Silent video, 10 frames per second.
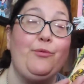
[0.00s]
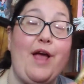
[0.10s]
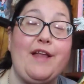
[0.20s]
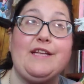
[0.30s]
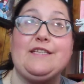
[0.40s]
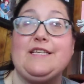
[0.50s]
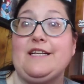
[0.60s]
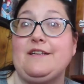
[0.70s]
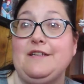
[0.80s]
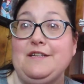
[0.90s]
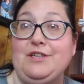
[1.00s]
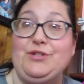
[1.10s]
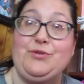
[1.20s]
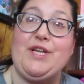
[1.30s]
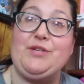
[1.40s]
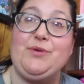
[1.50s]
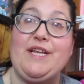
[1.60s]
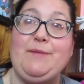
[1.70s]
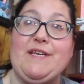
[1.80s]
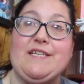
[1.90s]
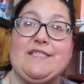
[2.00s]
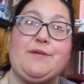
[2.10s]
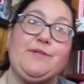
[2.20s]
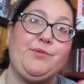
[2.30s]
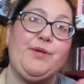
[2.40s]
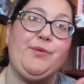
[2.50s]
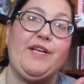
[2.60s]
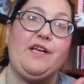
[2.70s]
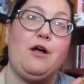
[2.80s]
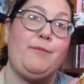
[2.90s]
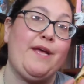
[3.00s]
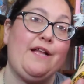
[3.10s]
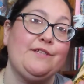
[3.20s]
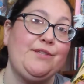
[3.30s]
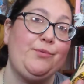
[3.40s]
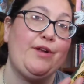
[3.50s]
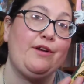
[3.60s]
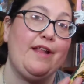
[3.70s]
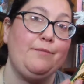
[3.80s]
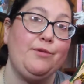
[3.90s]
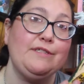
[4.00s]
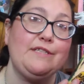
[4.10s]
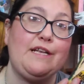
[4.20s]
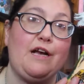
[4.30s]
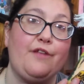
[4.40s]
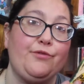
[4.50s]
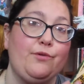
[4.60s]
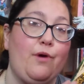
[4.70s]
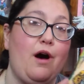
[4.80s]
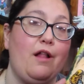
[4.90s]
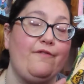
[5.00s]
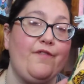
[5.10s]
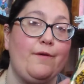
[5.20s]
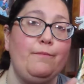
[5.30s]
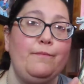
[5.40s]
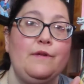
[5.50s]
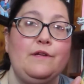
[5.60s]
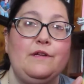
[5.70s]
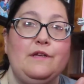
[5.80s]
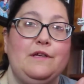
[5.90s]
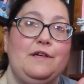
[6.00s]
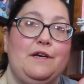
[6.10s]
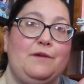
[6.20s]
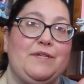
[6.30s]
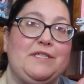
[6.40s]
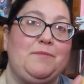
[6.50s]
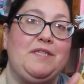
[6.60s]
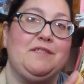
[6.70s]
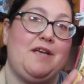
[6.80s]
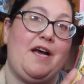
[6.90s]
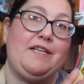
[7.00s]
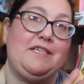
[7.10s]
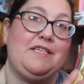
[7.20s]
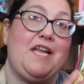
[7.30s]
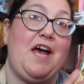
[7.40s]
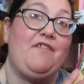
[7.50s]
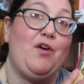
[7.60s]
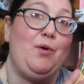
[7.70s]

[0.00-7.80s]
it in 2020 because I was rereading all my Alice in Wonderland books and I got through all of them, which means I didn't have a whole